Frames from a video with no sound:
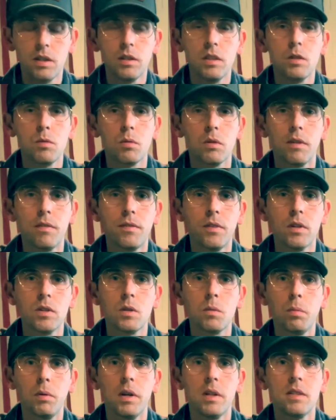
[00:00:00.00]
These were the
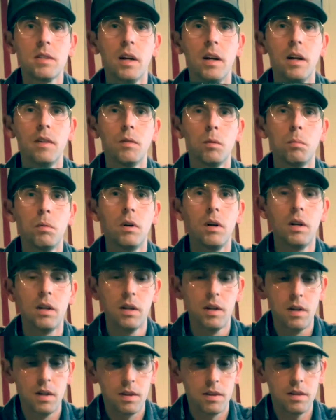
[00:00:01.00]
first plates I ever bought.
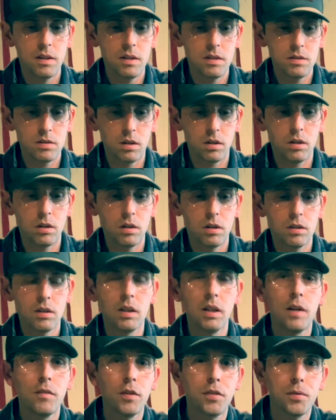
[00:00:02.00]
These are the
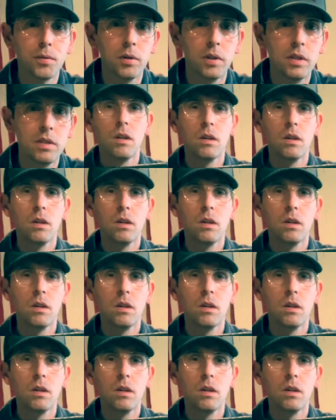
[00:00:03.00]
level 3s.